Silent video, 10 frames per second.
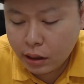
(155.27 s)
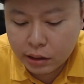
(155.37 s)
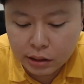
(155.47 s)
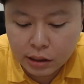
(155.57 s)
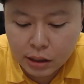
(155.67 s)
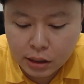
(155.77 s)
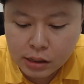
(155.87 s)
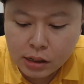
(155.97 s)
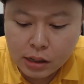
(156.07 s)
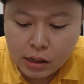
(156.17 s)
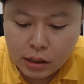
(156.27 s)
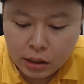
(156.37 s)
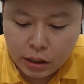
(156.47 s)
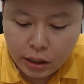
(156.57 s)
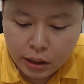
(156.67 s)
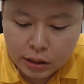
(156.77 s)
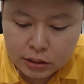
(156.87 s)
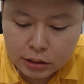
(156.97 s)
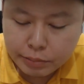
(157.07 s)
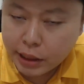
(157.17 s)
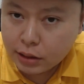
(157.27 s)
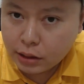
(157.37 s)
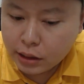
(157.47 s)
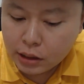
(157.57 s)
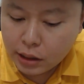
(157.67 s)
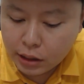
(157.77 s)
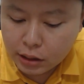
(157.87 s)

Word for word: anything is better than